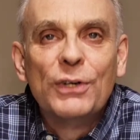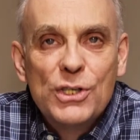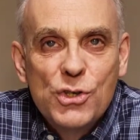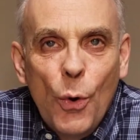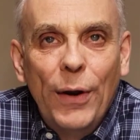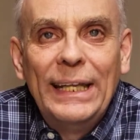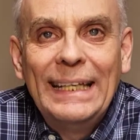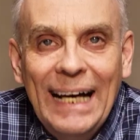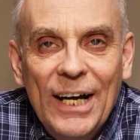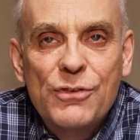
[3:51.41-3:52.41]
joining
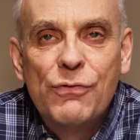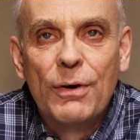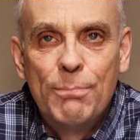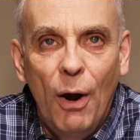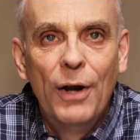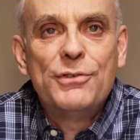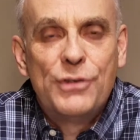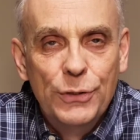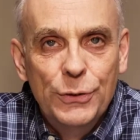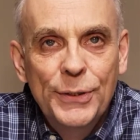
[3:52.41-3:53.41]
us for part
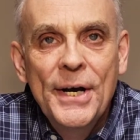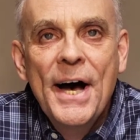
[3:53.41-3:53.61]
2